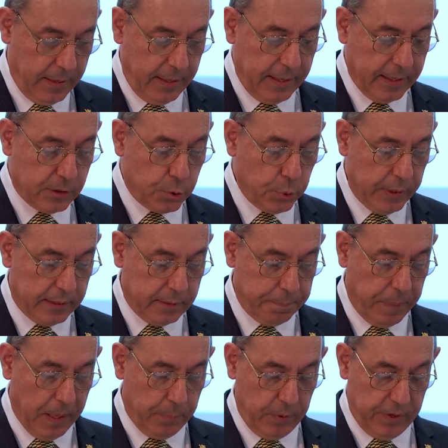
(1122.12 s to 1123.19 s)
In a
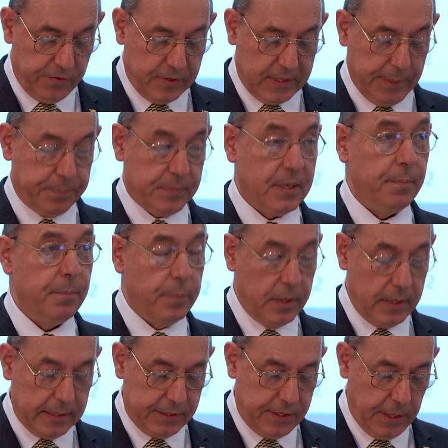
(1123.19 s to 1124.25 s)
tweet published
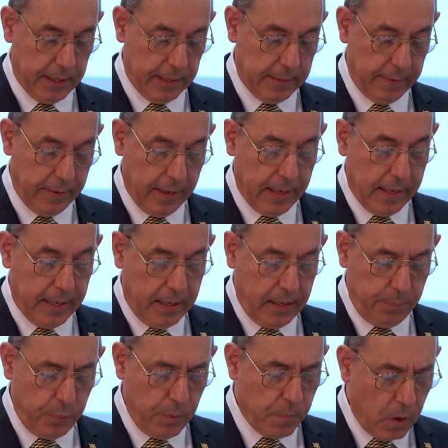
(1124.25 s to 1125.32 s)
September last year,
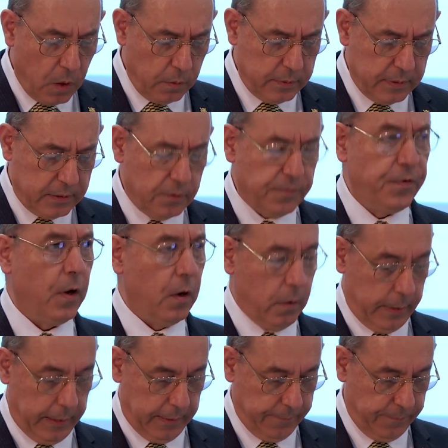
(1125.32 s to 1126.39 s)
he bemoaned the
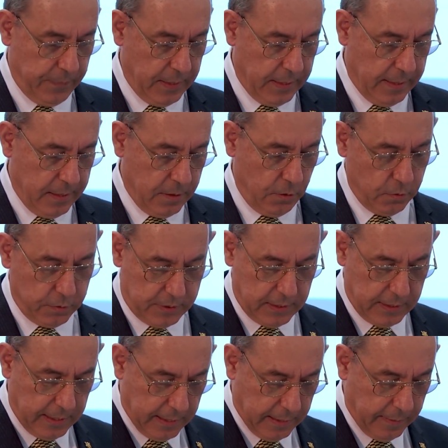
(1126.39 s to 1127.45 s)
following. You
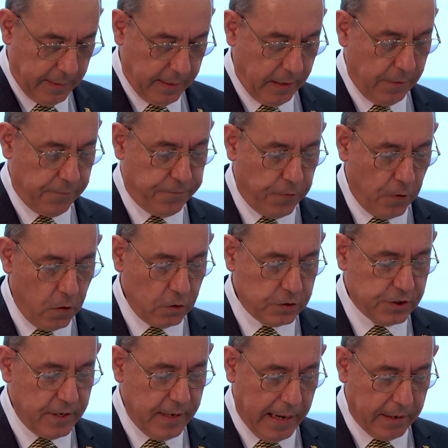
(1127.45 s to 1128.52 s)
see there, a
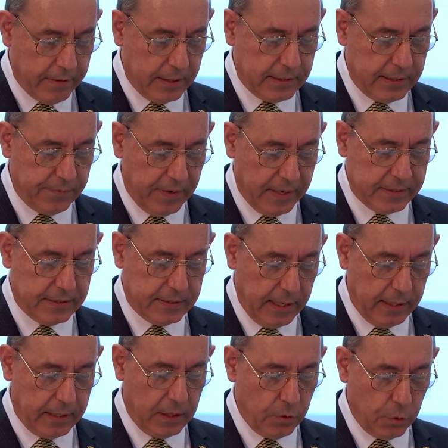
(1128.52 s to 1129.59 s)
false narrative has
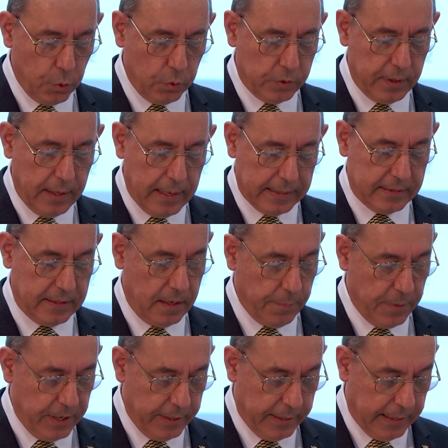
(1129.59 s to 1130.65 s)
taken root in Latin
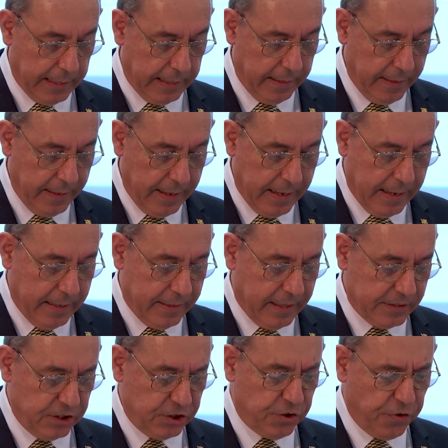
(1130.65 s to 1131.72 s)
America
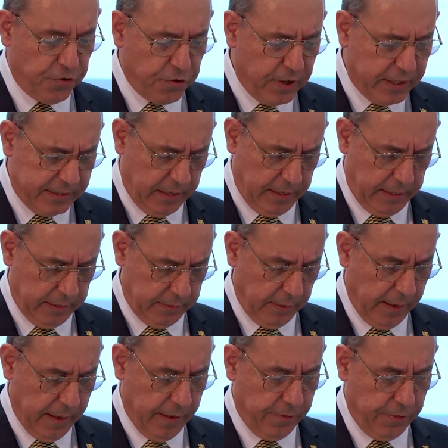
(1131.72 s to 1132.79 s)
that is threatening
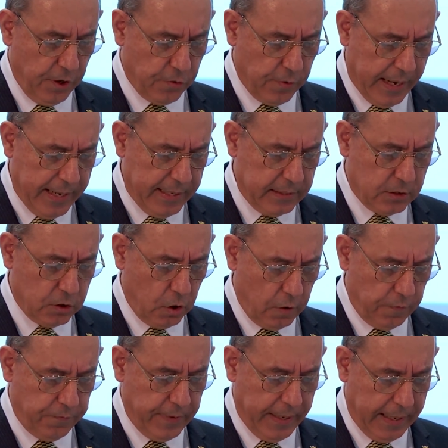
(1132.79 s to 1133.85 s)
the rights
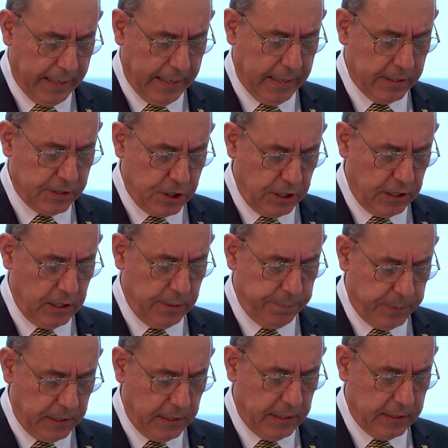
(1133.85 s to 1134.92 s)
of
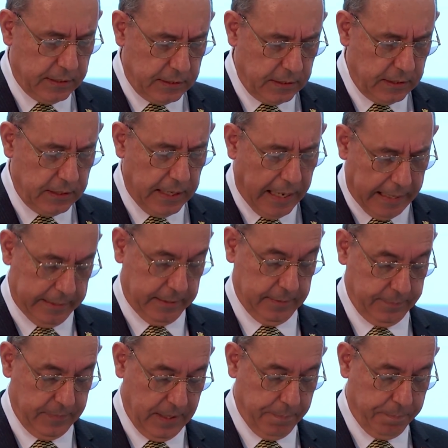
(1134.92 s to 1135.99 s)
LGBTI,
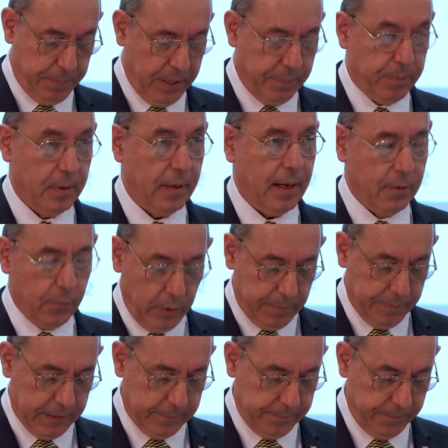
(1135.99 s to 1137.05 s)
people and
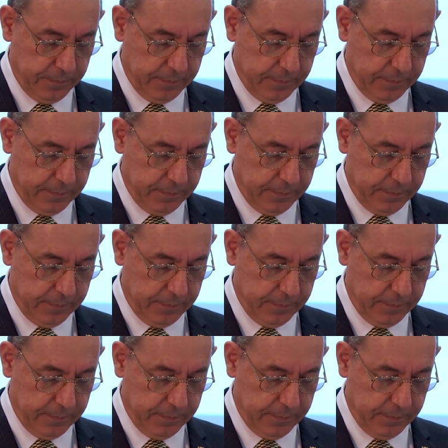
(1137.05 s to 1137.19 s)
women,